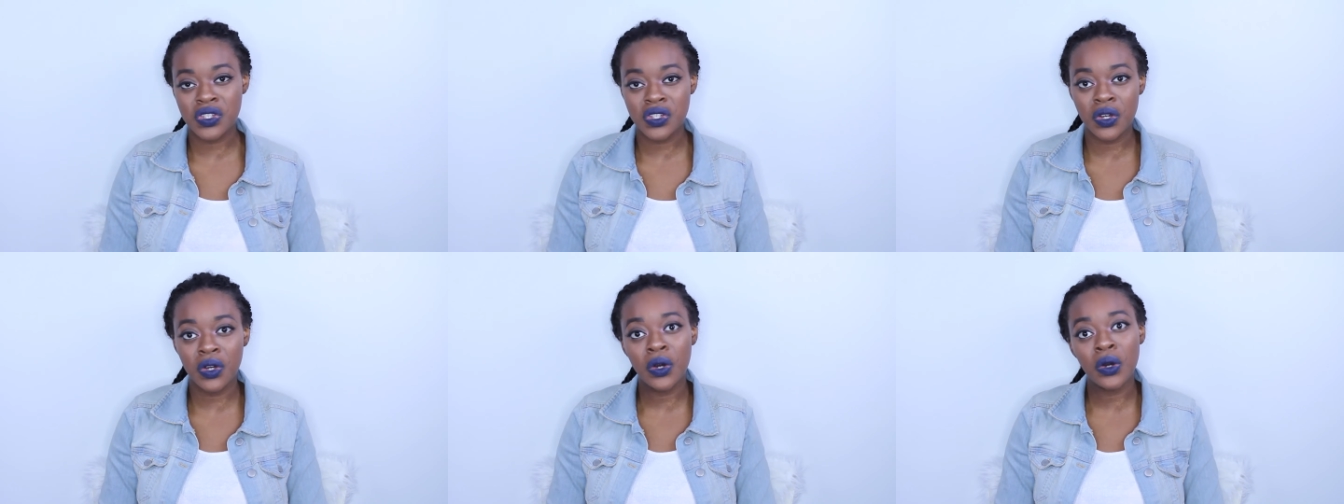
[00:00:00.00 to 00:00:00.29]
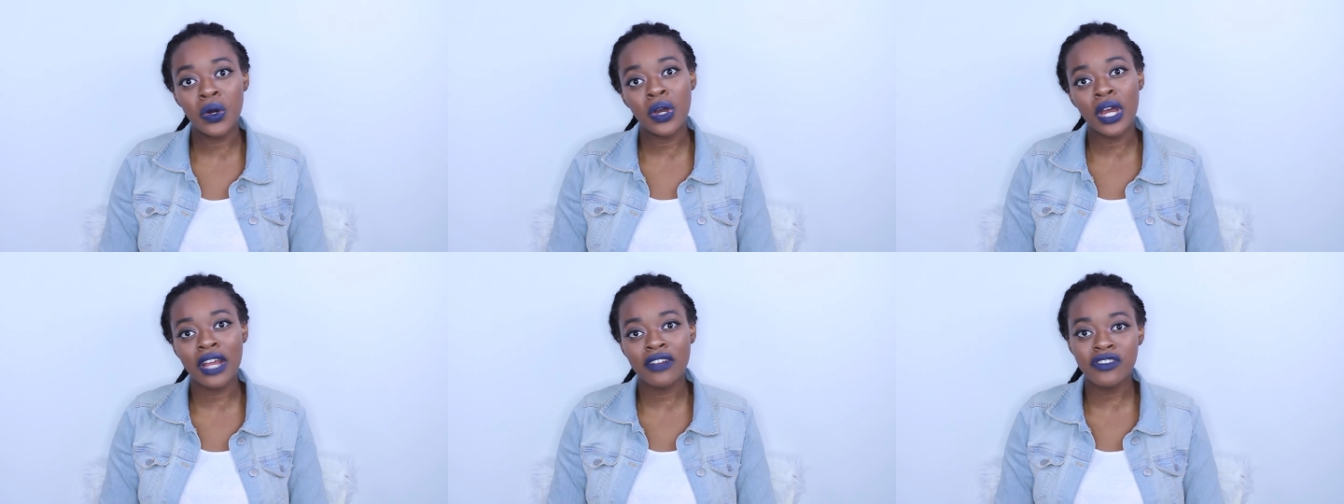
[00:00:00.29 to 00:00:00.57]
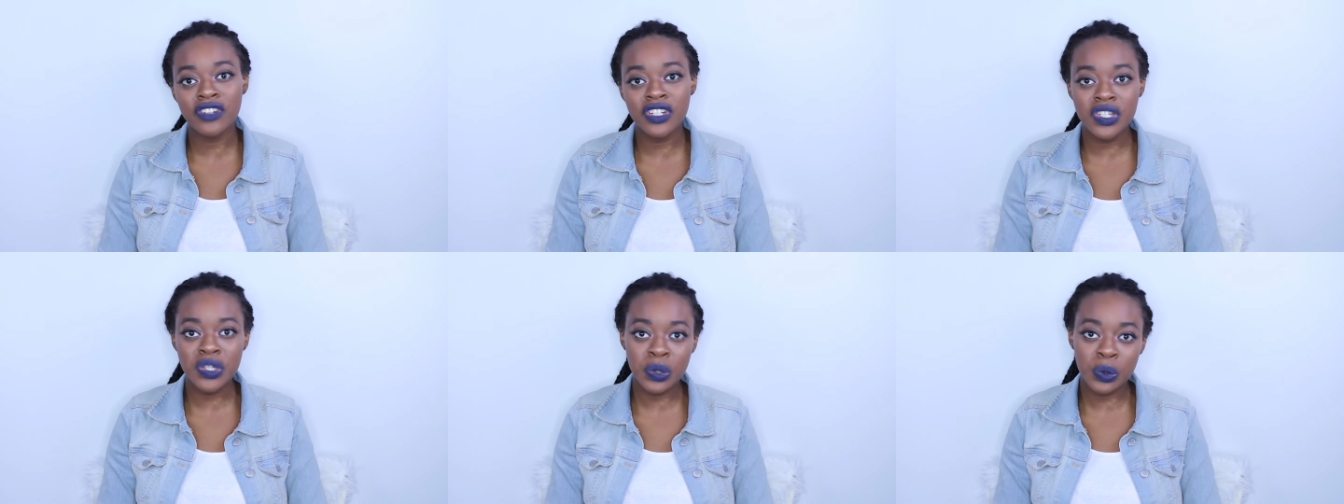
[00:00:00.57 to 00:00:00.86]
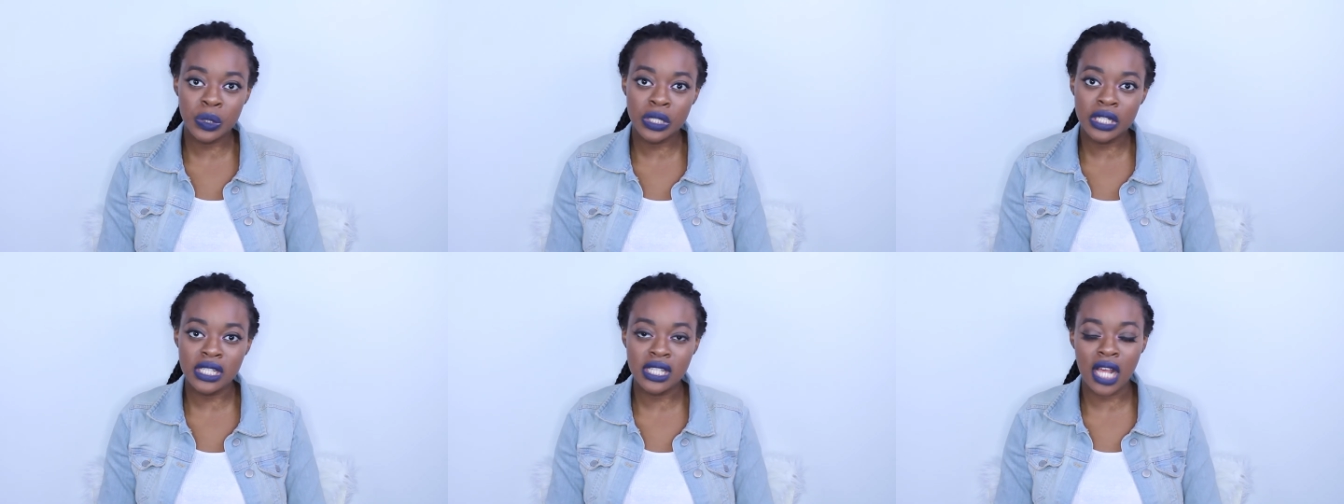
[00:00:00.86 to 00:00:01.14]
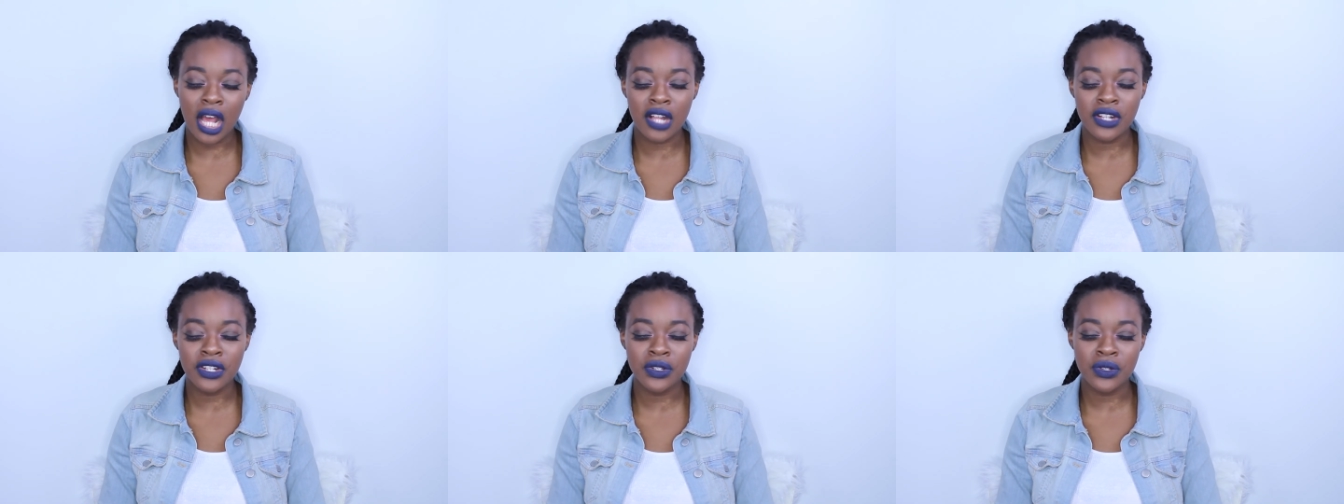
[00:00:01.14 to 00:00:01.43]
so every 2 weeks
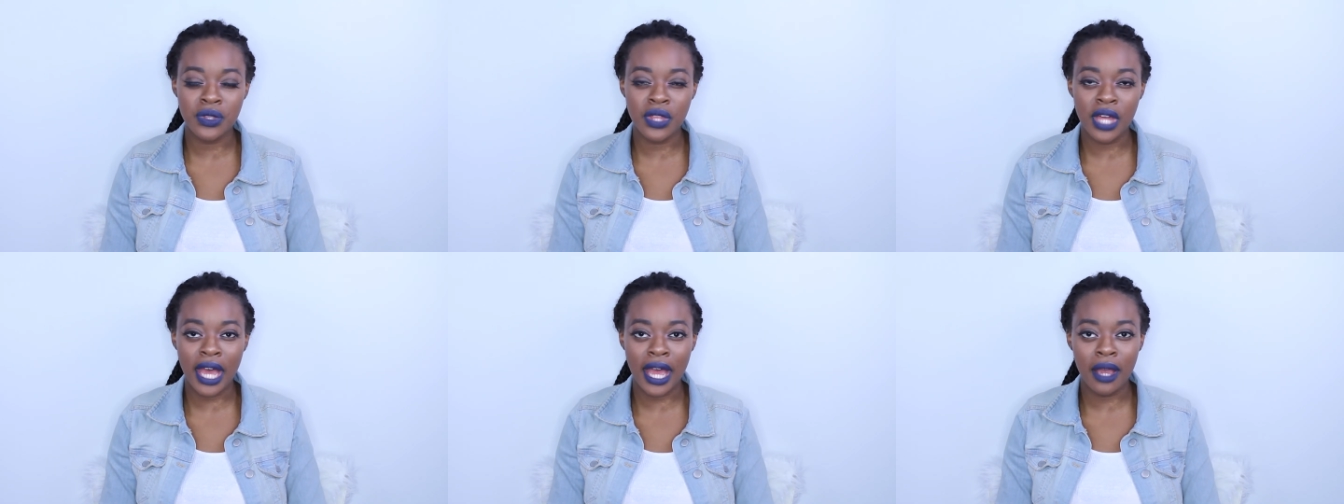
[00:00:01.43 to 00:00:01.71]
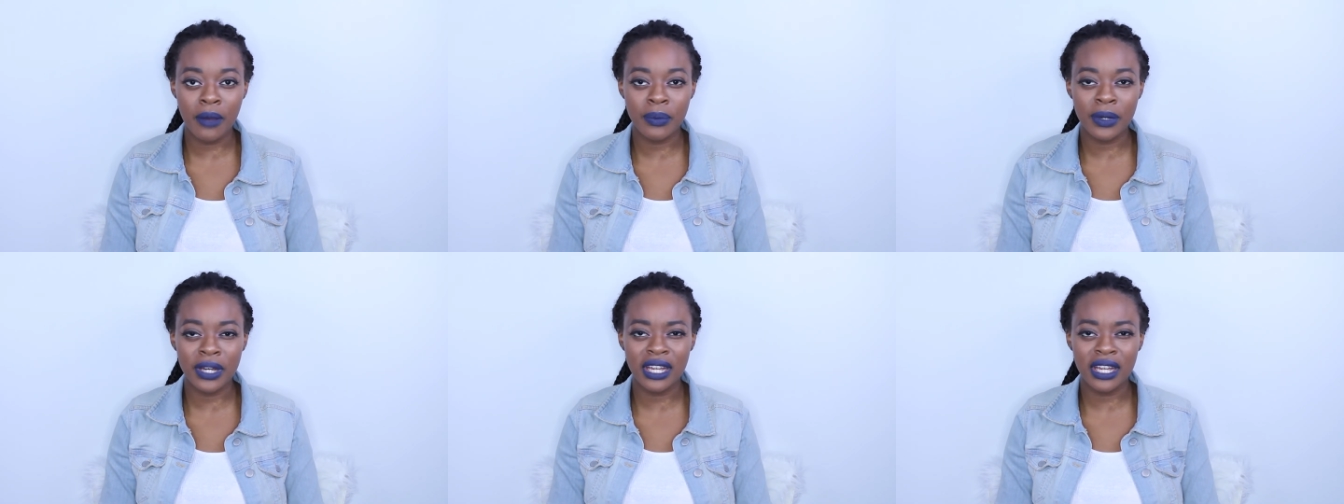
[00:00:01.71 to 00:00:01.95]
I'll do that.